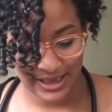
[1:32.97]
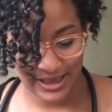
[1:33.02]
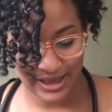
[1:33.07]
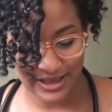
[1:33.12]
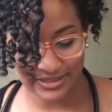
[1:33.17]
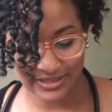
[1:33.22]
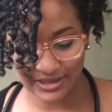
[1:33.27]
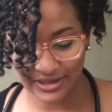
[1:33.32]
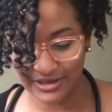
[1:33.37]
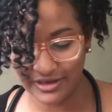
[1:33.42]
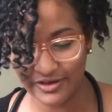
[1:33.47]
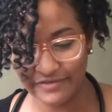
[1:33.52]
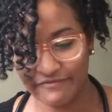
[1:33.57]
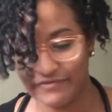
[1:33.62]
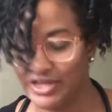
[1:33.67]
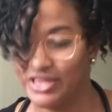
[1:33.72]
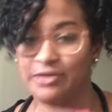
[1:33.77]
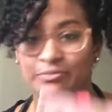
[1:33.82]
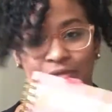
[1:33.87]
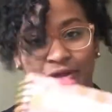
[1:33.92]
I think you can
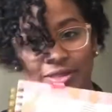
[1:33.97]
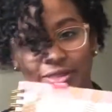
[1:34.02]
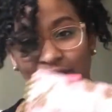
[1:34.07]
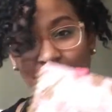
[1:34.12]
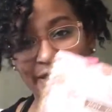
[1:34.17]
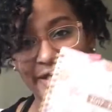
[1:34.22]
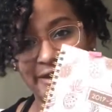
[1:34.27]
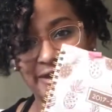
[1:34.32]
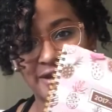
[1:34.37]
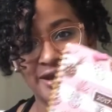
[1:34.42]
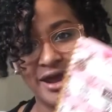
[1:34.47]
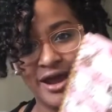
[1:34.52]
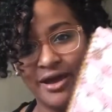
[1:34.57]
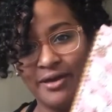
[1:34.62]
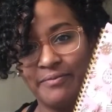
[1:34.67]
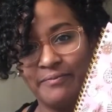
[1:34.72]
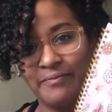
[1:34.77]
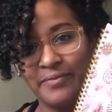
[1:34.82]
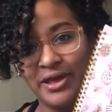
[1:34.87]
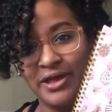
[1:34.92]
find them online
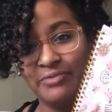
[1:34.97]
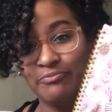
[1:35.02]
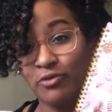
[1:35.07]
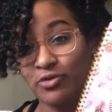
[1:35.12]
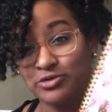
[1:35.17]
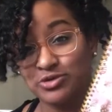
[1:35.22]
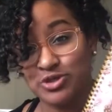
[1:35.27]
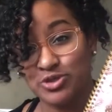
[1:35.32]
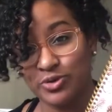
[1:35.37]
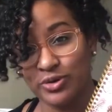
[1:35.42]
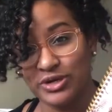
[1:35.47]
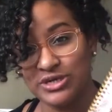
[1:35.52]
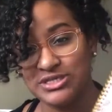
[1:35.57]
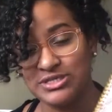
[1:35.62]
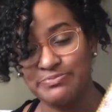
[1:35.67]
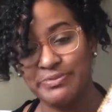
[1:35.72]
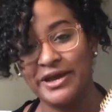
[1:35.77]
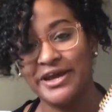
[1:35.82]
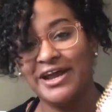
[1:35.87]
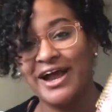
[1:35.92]
in most stores,
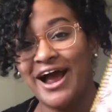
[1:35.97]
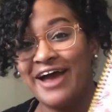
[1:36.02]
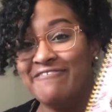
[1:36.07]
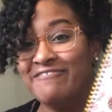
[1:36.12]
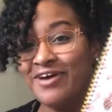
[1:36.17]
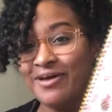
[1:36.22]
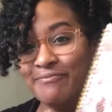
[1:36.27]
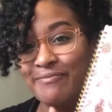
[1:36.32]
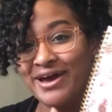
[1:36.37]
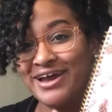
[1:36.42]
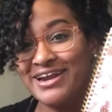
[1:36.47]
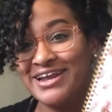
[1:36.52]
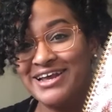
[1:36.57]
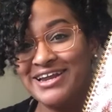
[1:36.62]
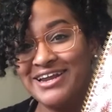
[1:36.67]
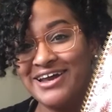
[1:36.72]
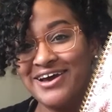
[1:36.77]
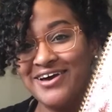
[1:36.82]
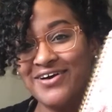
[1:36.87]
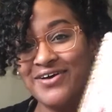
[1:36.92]
but I found mine
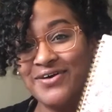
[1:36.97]
in